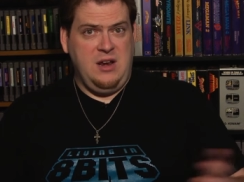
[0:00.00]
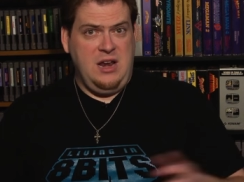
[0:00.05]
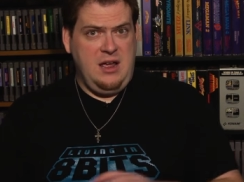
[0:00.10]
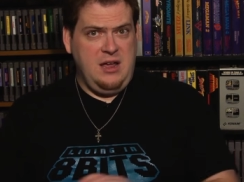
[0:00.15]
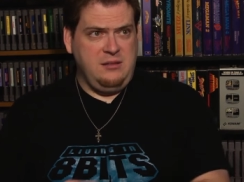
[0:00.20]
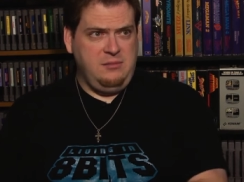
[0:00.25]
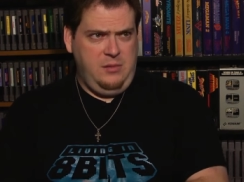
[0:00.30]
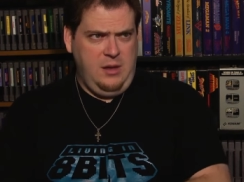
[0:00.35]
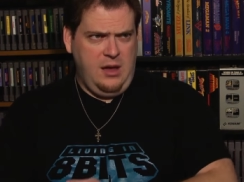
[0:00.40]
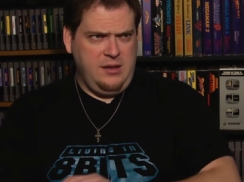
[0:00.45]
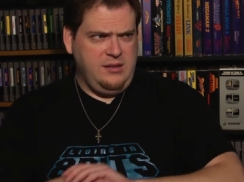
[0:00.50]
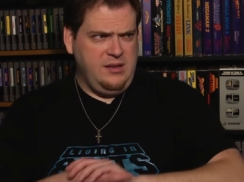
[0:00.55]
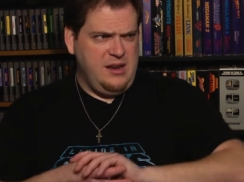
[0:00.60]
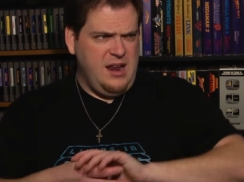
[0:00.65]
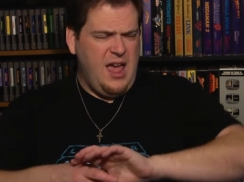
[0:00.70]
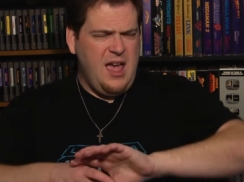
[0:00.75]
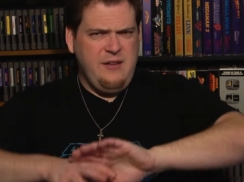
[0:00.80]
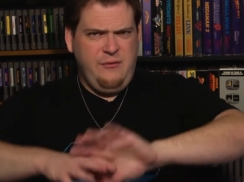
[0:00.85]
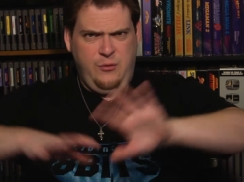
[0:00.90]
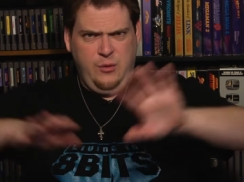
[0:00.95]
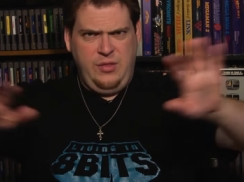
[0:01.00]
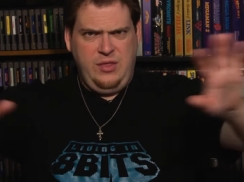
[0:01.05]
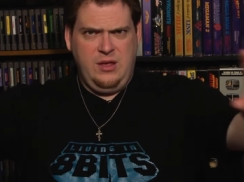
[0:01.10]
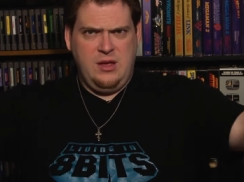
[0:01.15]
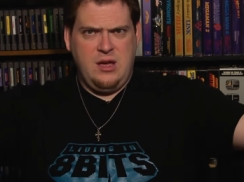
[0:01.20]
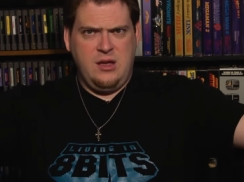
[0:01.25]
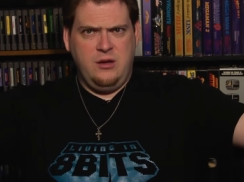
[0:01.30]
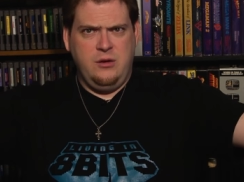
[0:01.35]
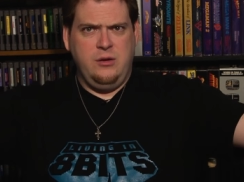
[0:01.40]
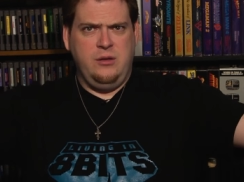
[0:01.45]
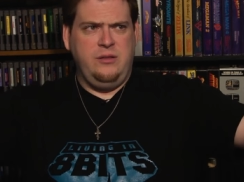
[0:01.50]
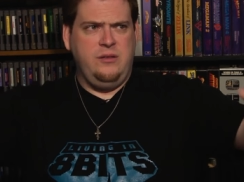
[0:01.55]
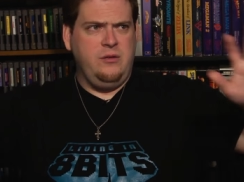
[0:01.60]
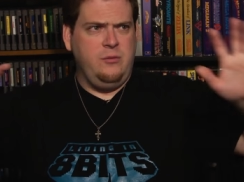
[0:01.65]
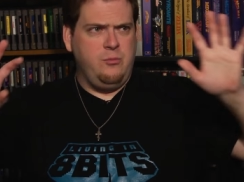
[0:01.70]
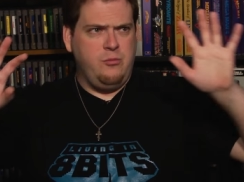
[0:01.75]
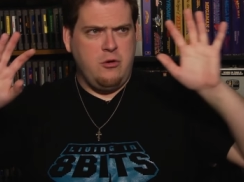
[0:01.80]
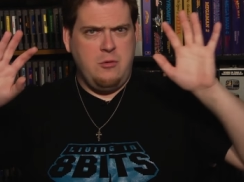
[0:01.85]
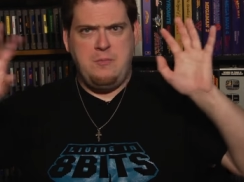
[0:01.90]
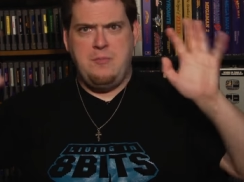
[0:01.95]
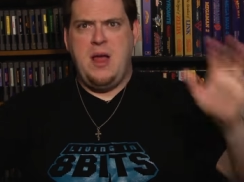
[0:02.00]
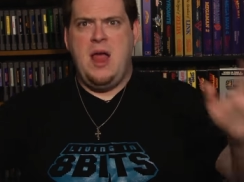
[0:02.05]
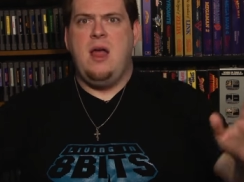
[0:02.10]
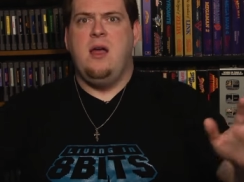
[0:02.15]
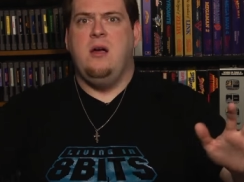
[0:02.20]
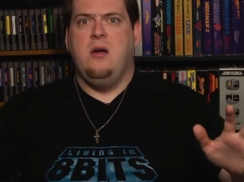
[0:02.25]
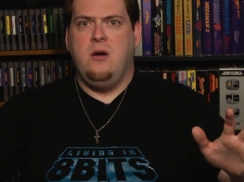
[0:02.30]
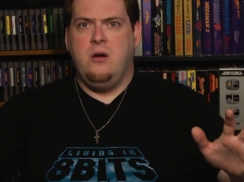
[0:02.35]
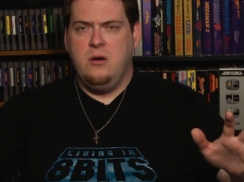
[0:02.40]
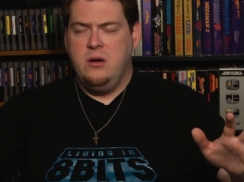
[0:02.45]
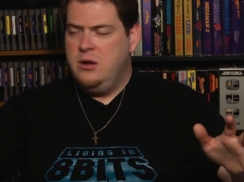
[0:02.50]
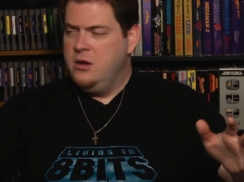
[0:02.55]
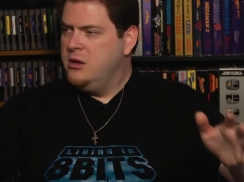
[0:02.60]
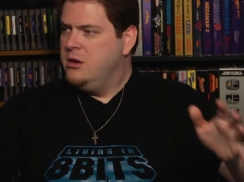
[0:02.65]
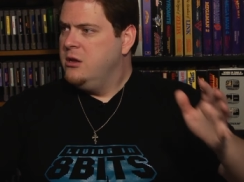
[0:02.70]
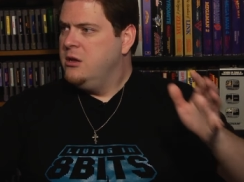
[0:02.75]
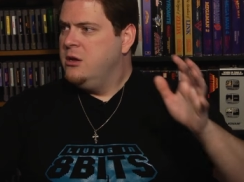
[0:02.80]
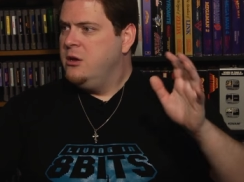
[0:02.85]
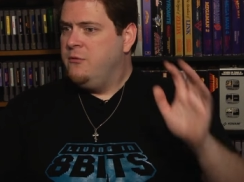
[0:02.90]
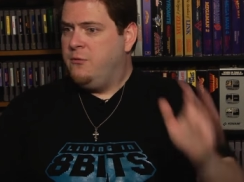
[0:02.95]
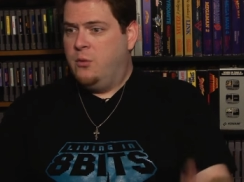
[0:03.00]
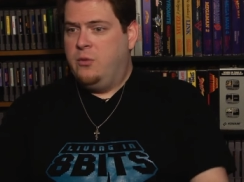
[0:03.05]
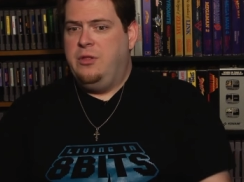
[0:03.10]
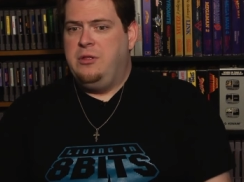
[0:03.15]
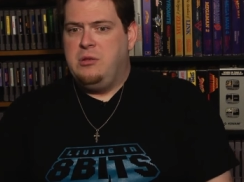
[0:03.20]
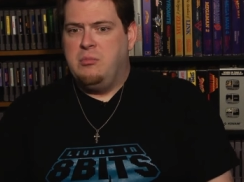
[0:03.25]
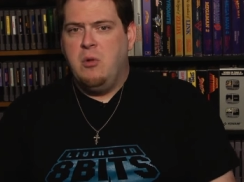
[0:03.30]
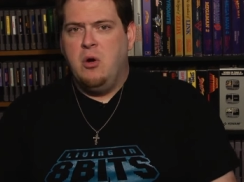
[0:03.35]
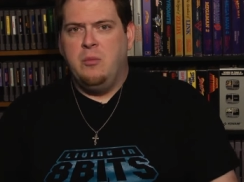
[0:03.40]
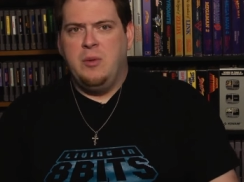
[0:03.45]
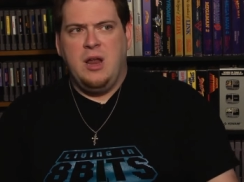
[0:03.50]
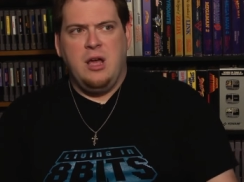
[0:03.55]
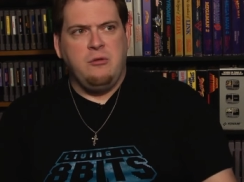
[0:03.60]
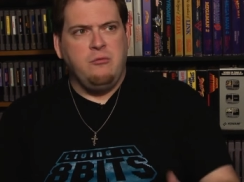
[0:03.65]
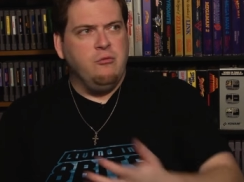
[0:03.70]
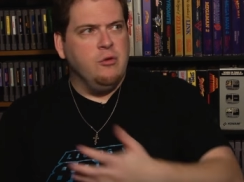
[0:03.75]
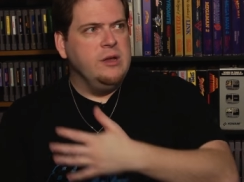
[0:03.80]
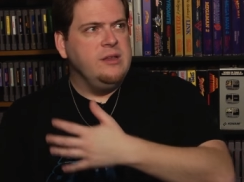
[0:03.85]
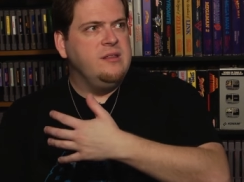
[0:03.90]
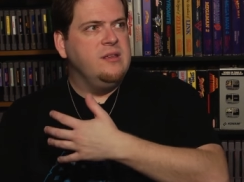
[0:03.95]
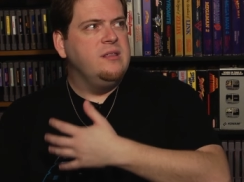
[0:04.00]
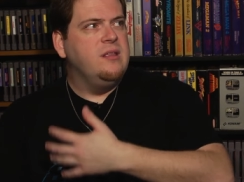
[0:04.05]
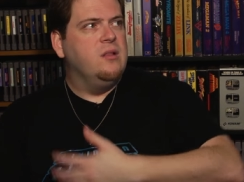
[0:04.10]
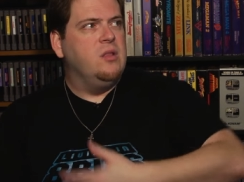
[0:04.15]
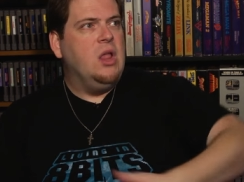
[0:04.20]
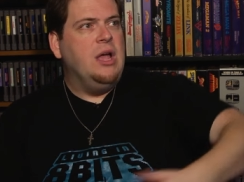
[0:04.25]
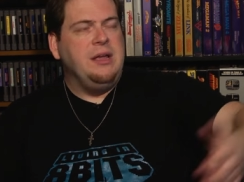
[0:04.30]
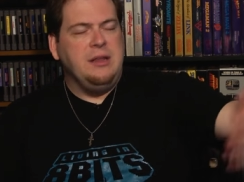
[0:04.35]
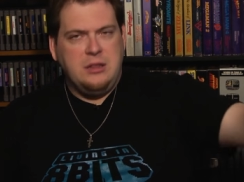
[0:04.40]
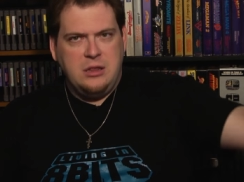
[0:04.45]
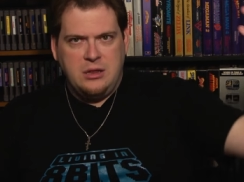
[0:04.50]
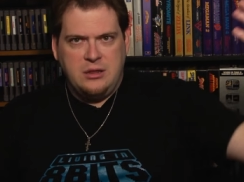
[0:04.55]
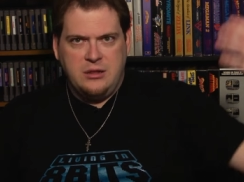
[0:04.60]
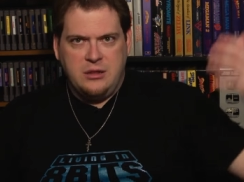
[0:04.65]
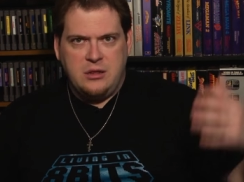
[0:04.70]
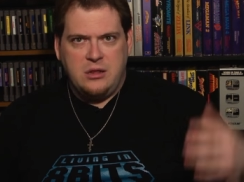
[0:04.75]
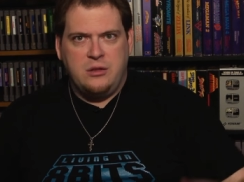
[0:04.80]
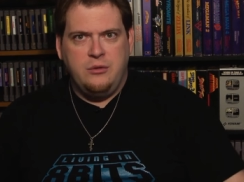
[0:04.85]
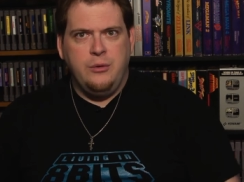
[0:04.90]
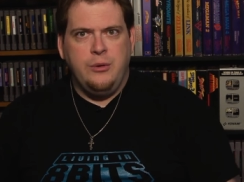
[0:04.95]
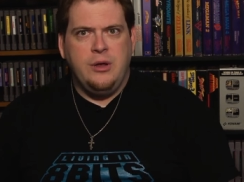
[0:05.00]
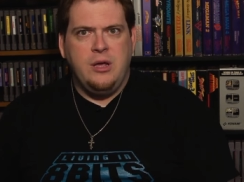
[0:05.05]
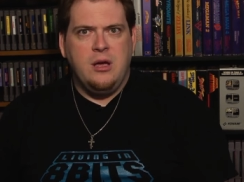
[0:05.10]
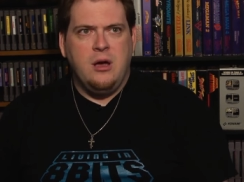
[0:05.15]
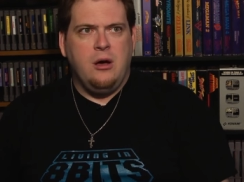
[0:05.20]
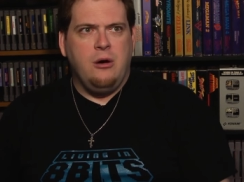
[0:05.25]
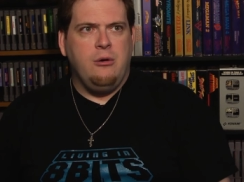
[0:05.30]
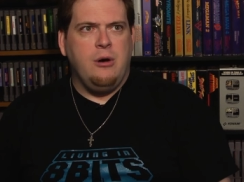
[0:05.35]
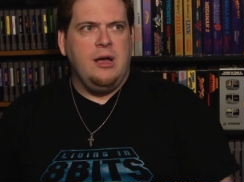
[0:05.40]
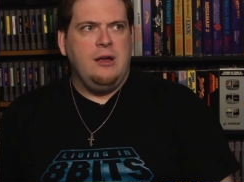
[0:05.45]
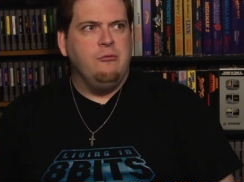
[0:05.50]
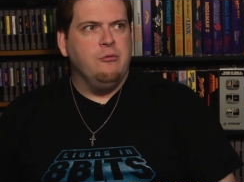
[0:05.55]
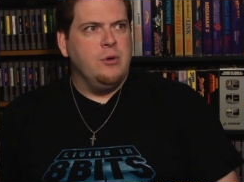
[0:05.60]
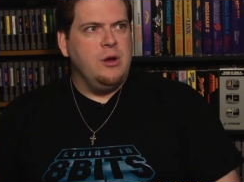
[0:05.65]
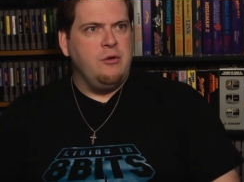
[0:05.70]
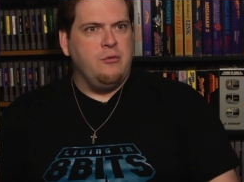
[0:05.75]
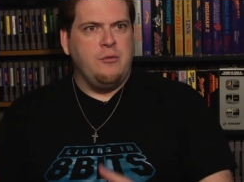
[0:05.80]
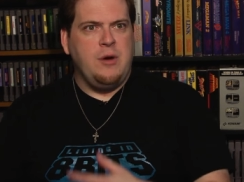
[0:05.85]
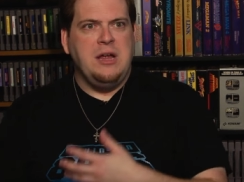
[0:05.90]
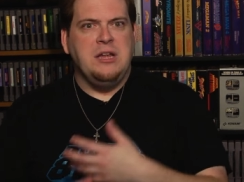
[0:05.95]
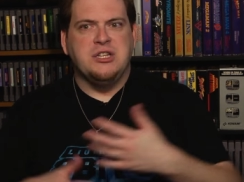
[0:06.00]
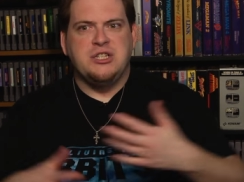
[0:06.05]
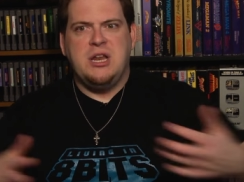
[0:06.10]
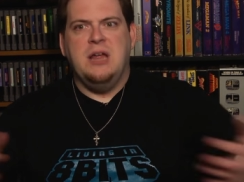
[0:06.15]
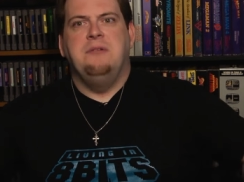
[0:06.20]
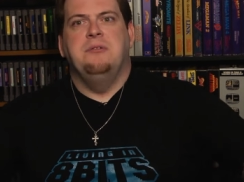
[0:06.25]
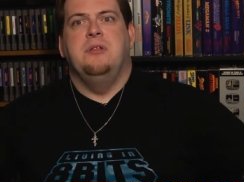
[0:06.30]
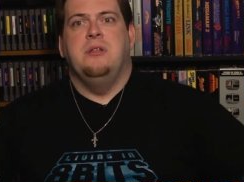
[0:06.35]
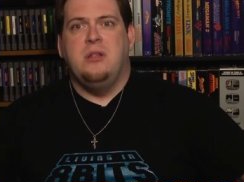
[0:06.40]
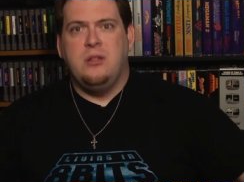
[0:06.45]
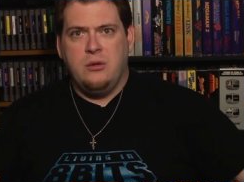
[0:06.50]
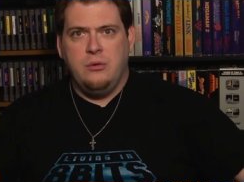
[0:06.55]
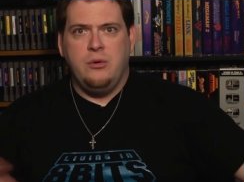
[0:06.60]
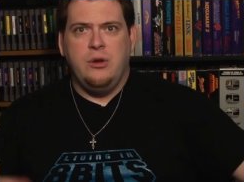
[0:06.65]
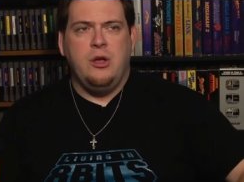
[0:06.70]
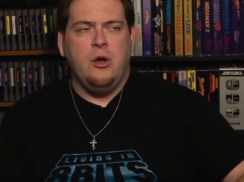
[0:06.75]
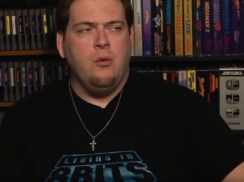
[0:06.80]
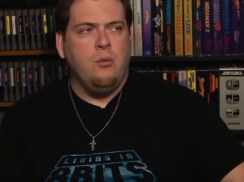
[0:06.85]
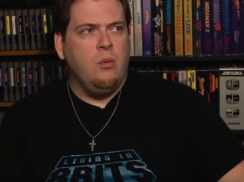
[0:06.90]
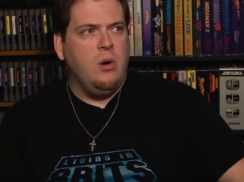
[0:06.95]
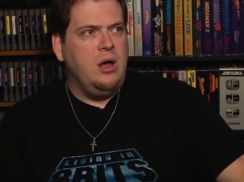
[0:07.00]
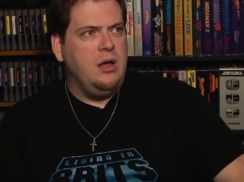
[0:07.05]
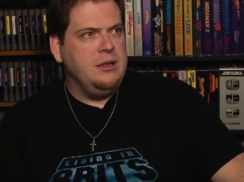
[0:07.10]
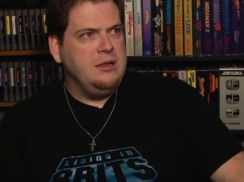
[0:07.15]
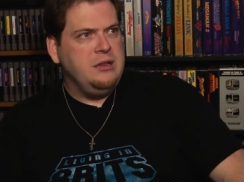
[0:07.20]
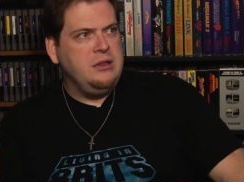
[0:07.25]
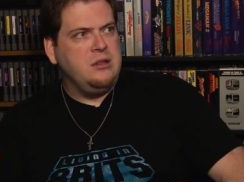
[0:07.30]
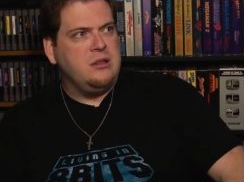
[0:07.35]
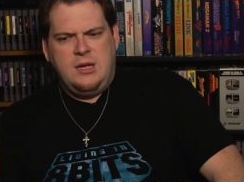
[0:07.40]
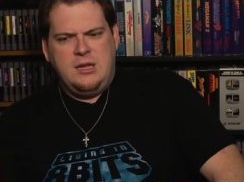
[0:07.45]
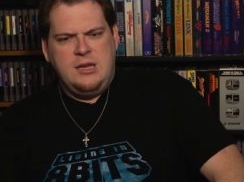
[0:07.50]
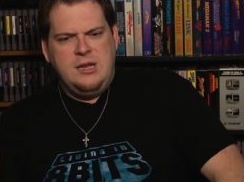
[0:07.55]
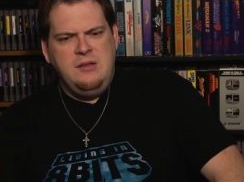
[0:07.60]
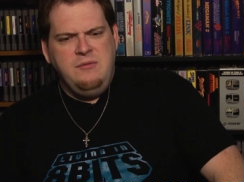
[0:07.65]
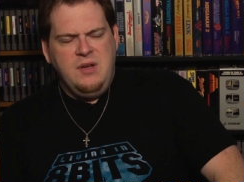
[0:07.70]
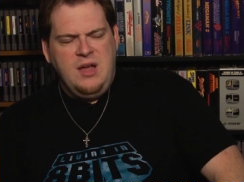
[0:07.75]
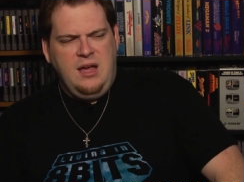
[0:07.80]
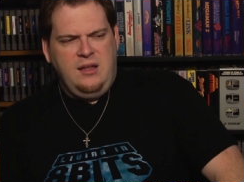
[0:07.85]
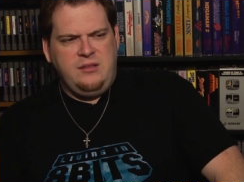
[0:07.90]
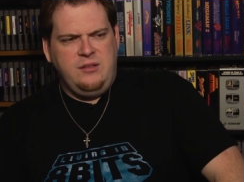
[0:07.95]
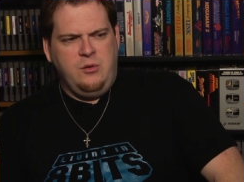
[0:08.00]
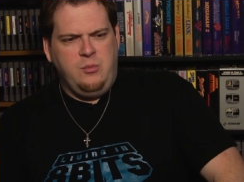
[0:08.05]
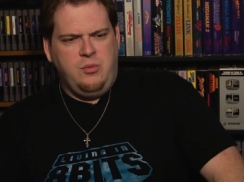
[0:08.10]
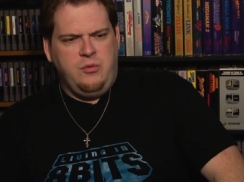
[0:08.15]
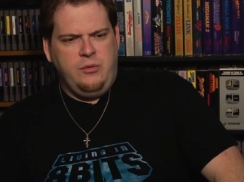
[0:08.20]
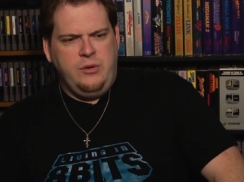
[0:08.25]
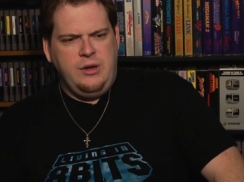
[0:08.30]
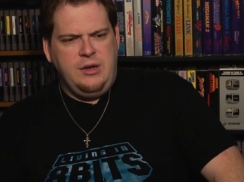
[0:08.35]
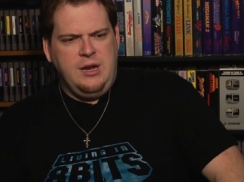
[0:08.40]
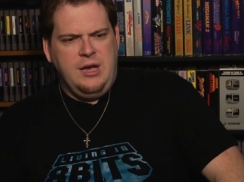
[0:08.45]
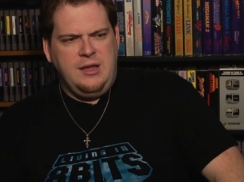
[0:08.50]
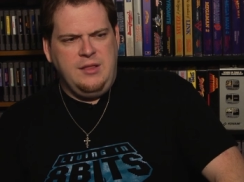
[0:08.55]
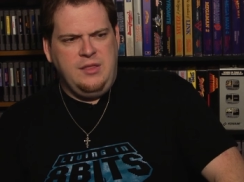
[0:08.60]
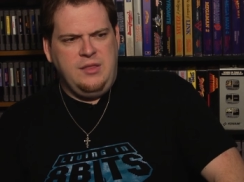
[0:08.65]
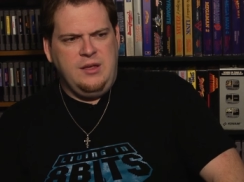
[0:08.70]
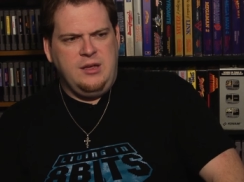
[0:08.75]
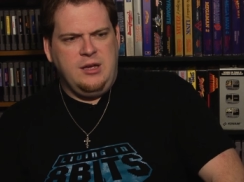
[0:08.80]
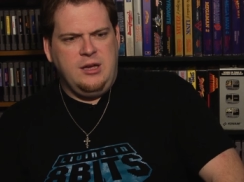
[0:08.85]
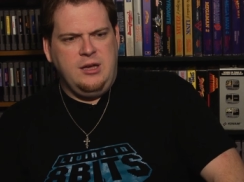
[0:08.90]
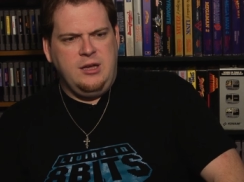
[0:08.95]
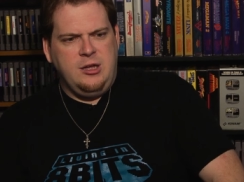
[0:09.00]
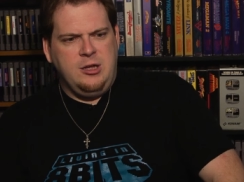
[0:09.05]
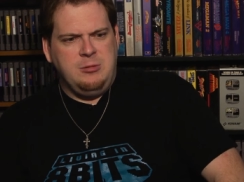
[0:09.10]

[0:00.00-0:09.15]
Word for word: it. I did everything I could to prepare for this moment. I redid the lights in the studio. I rearranged how the studio was. It even got to the point, I think,